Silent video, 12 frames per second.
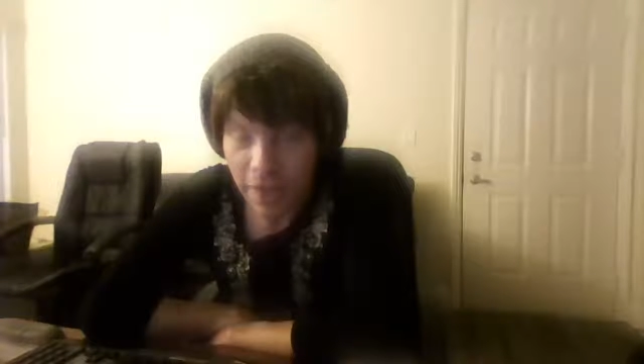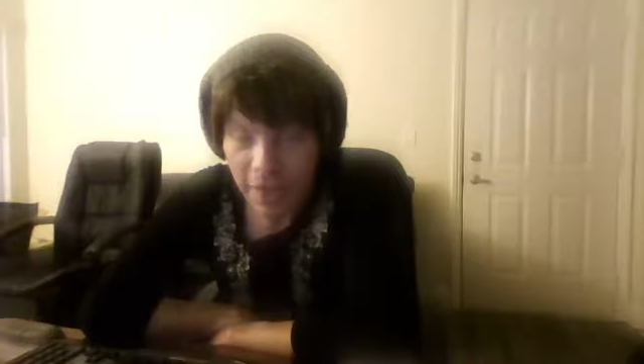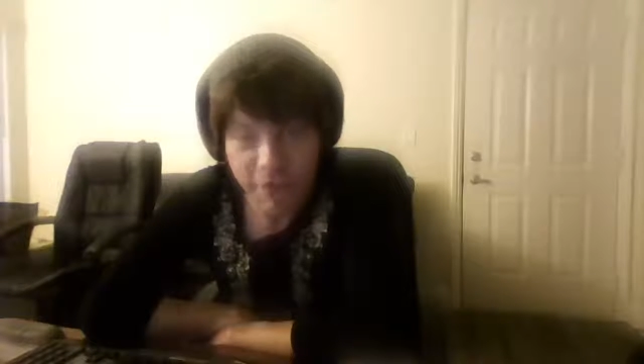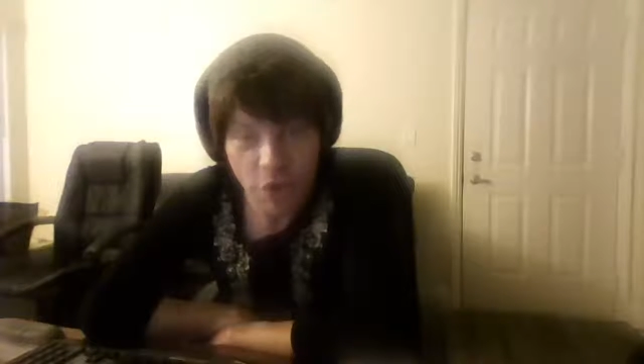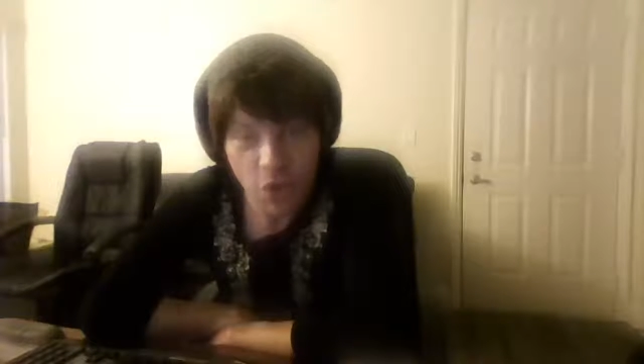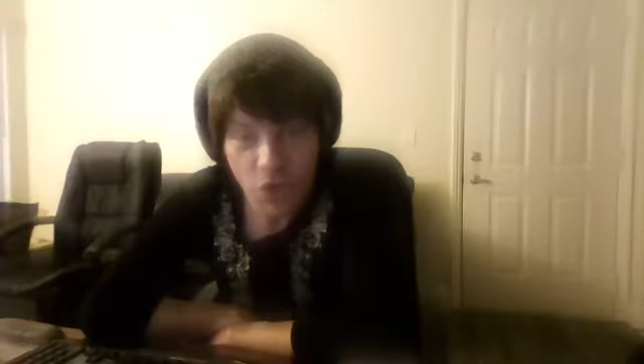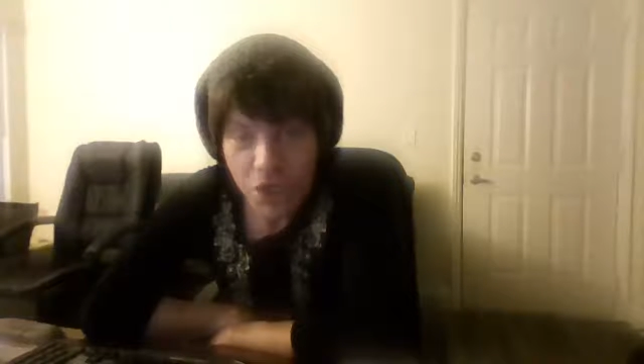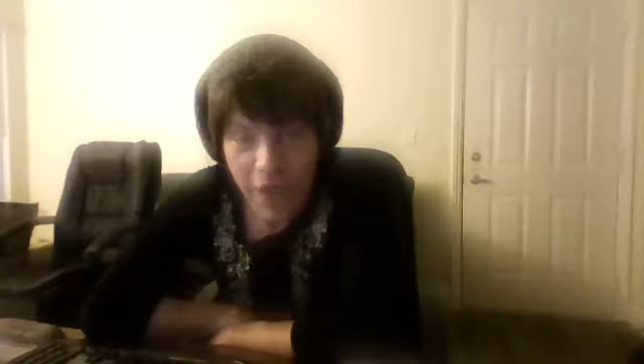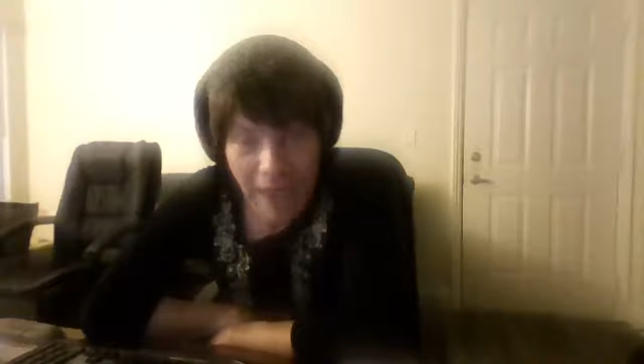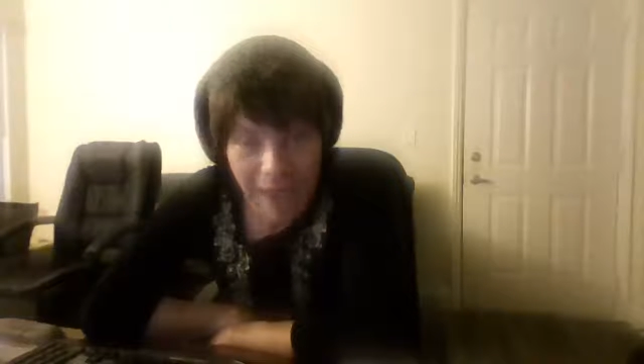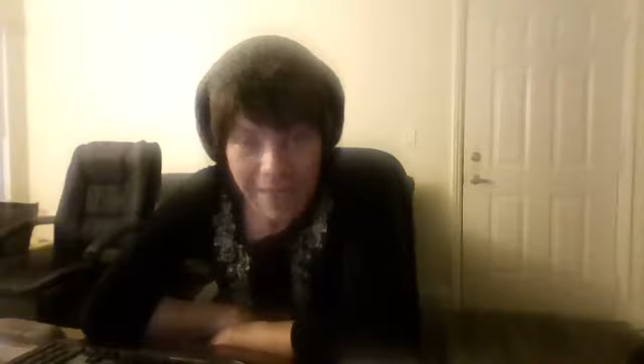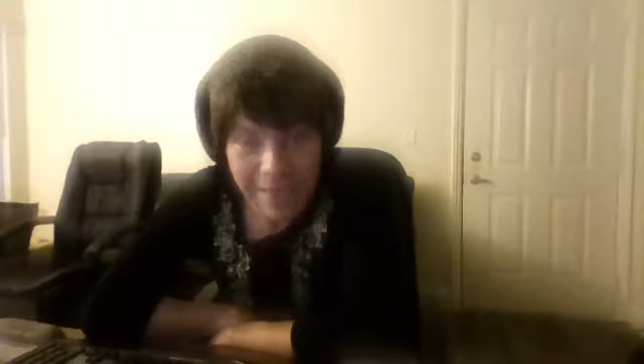If you're
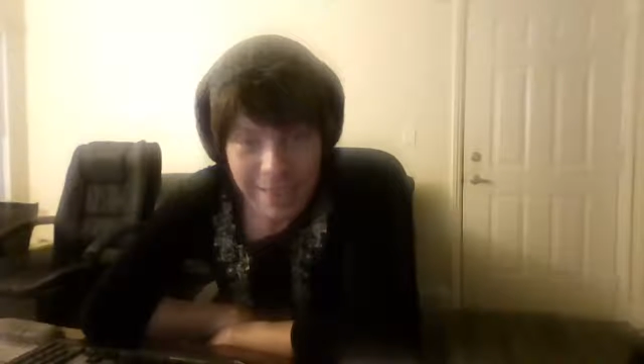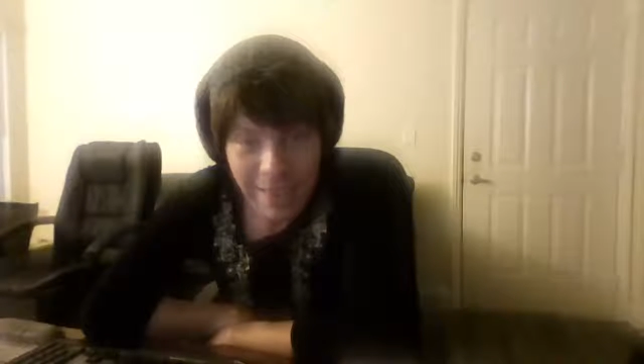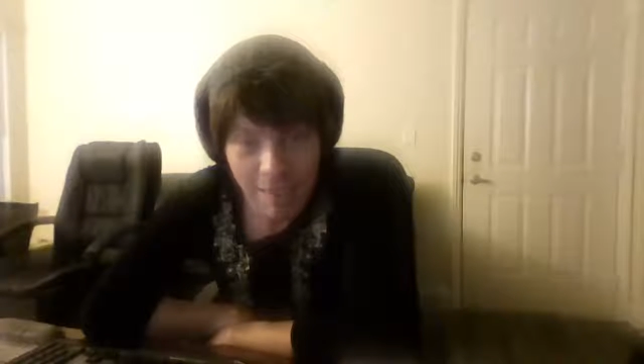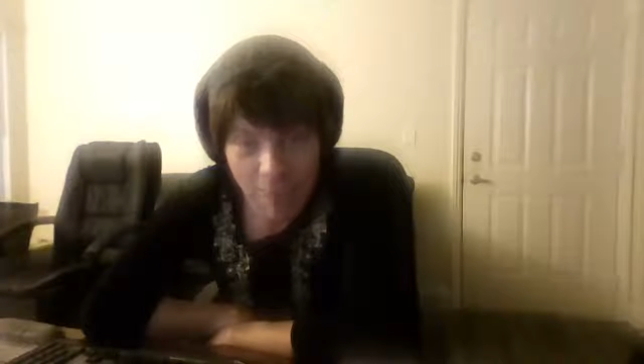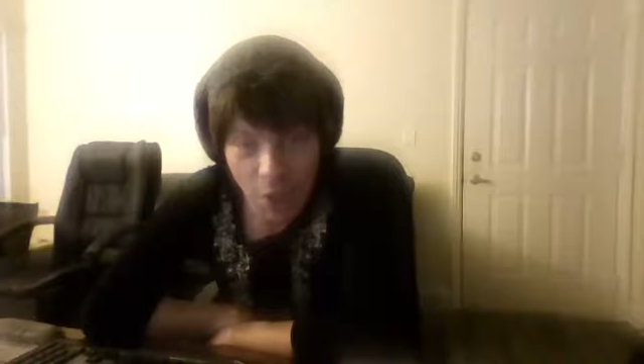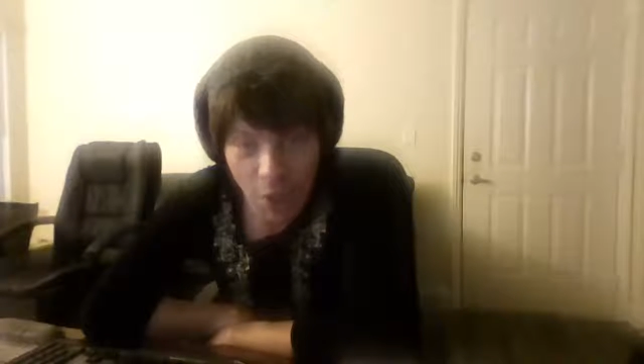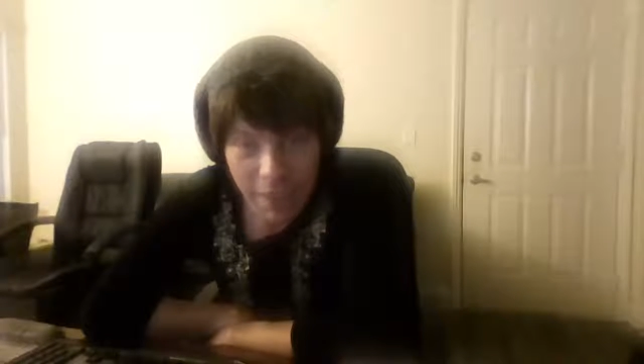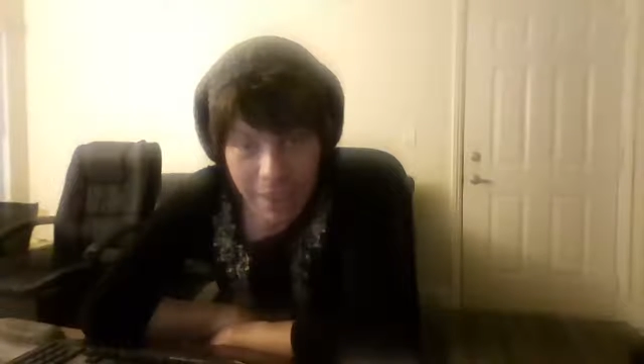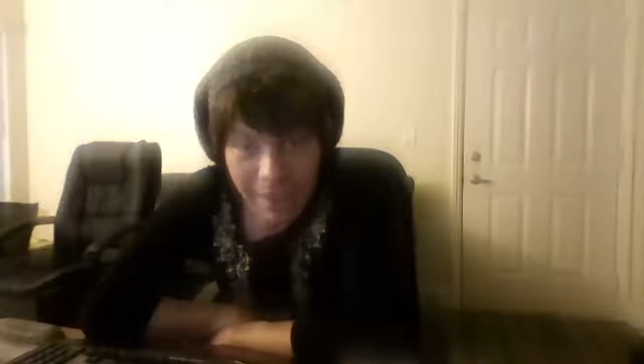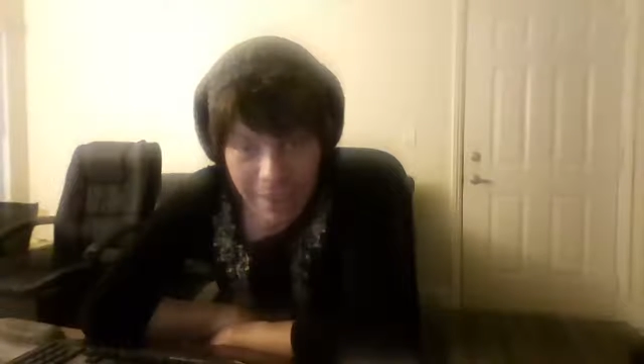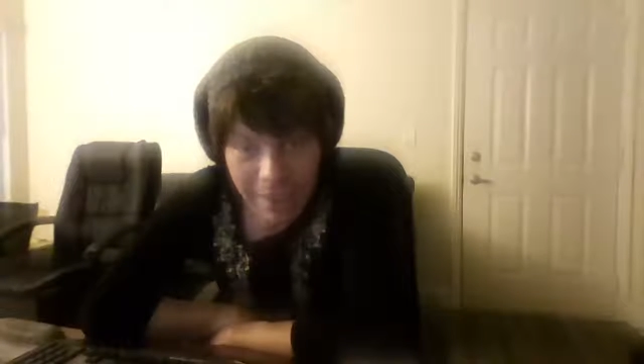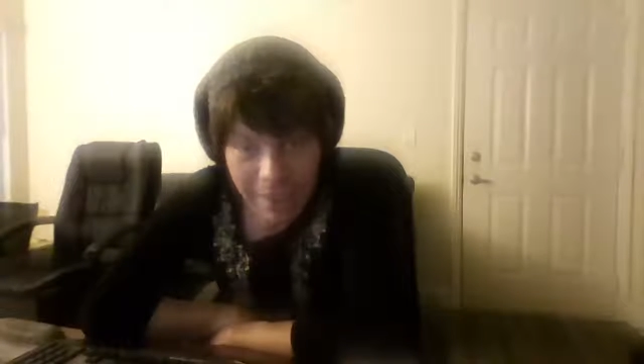not an American
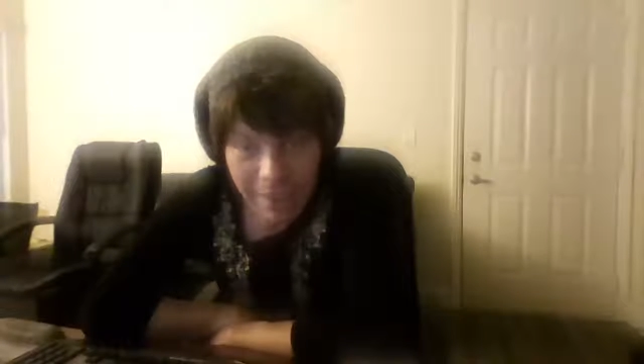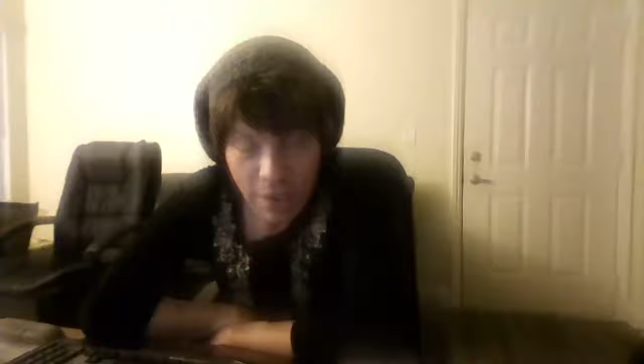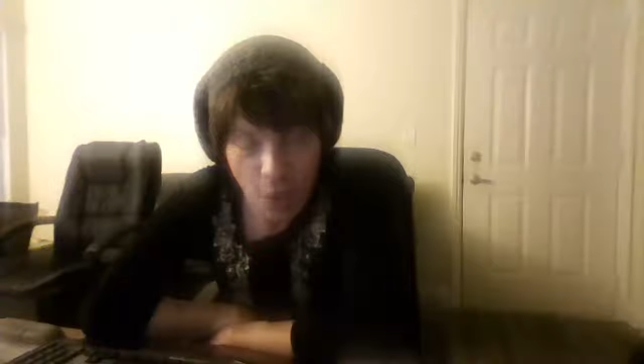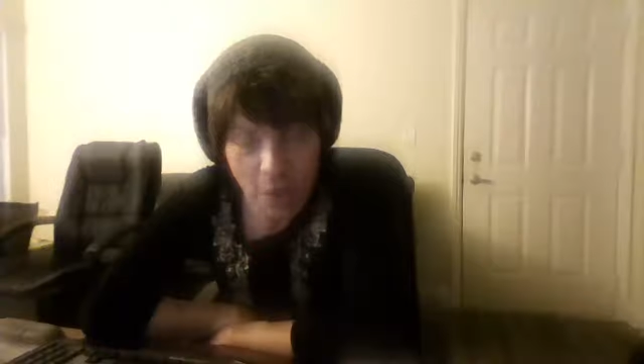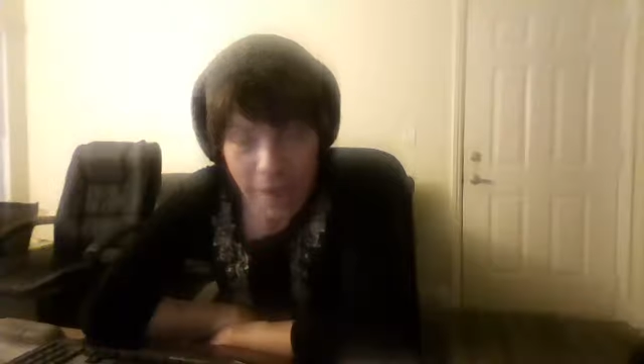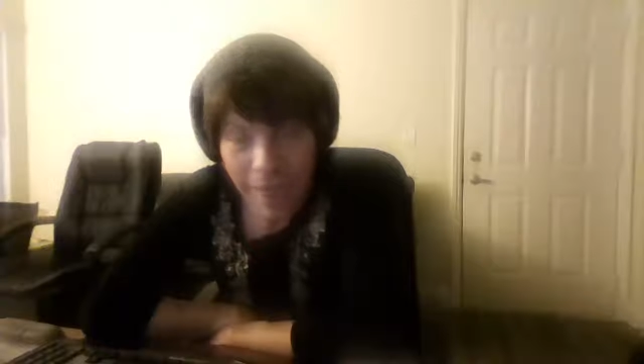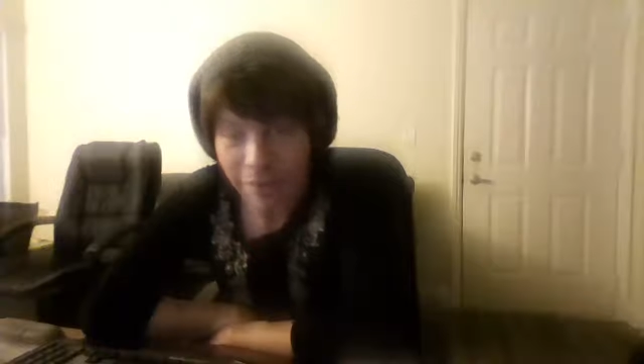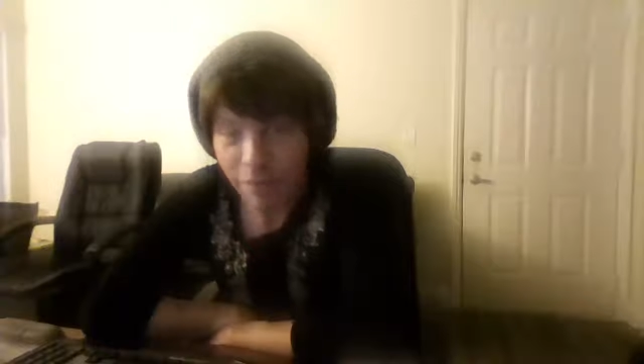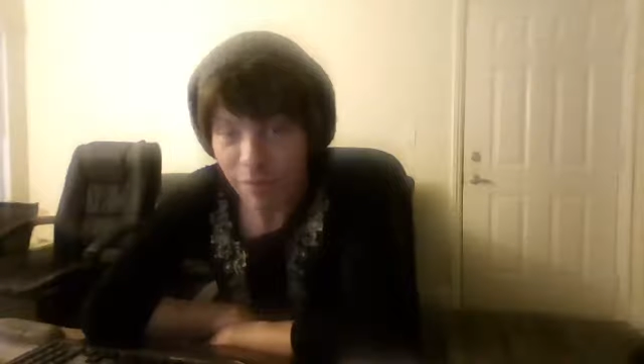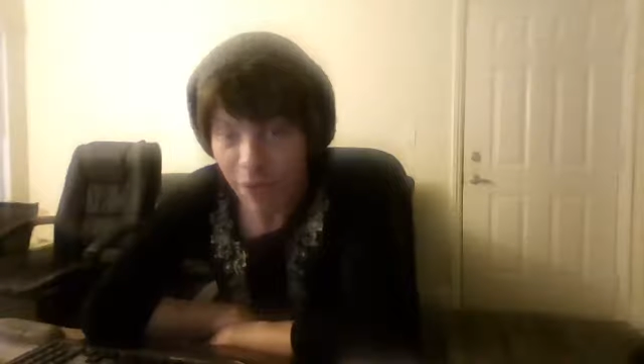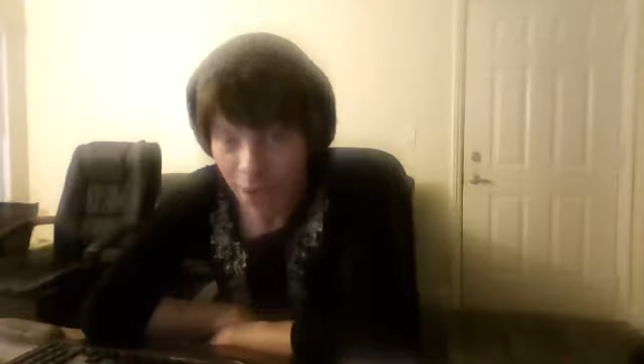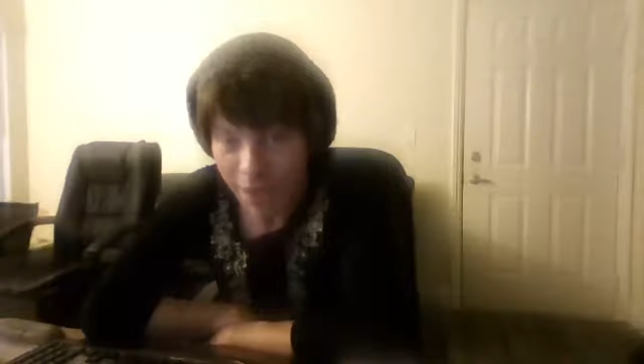Indian or a Native
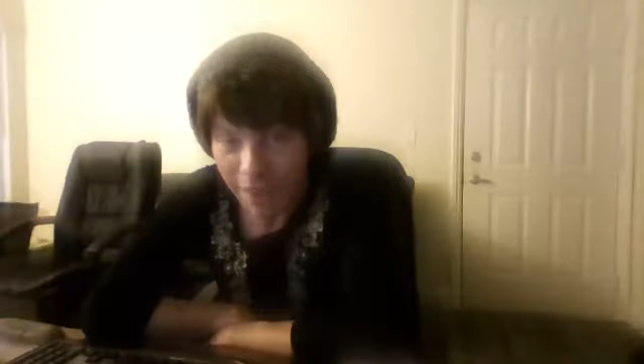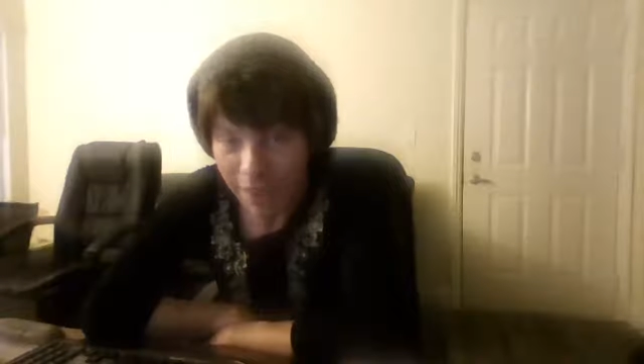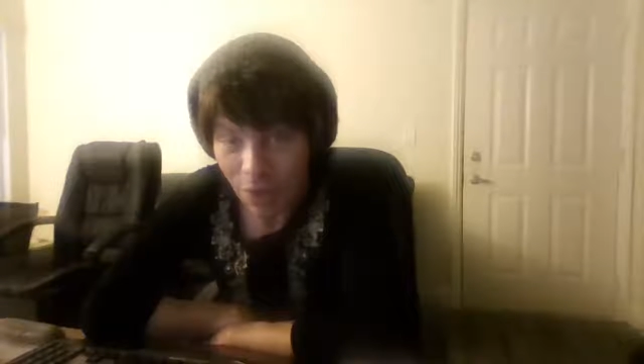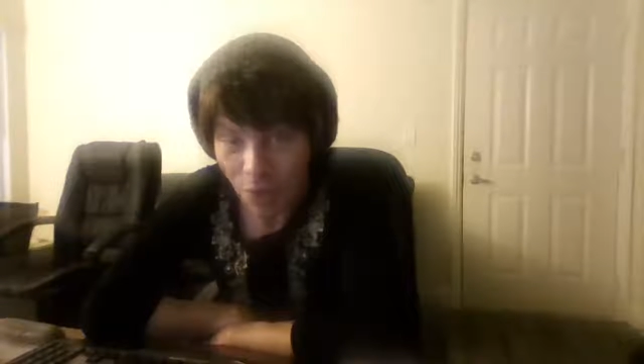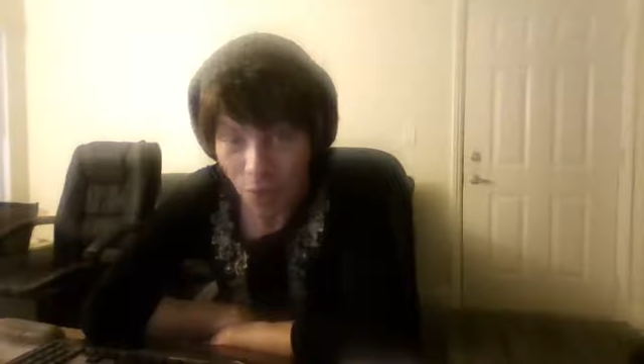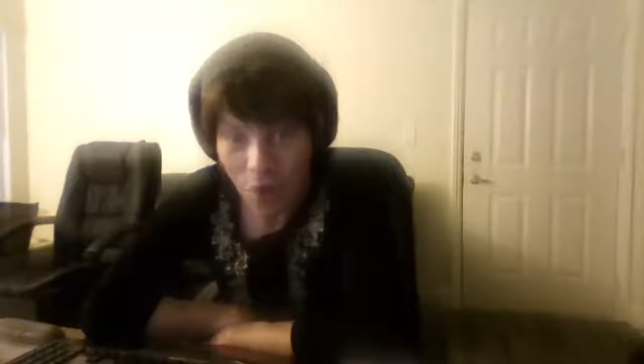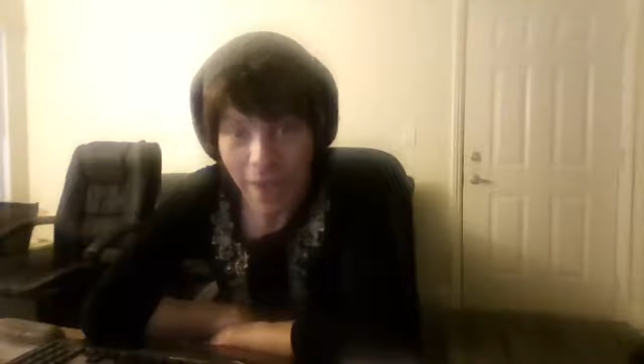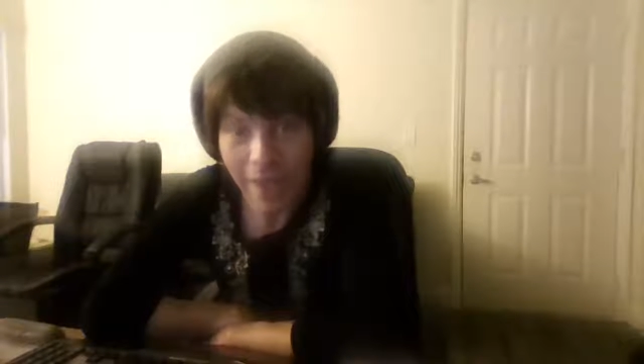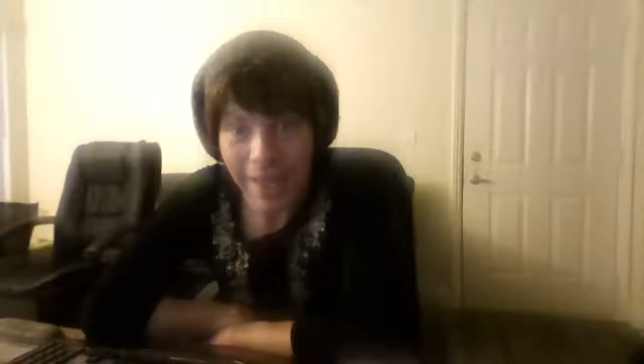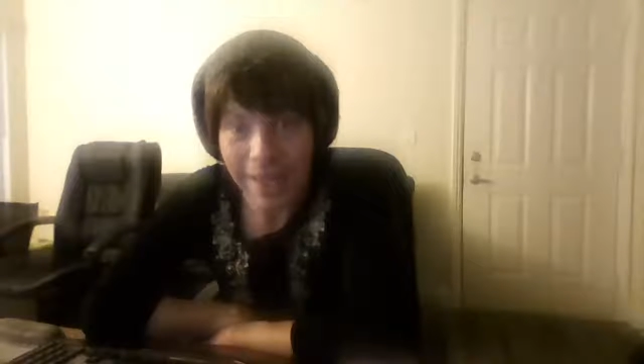American or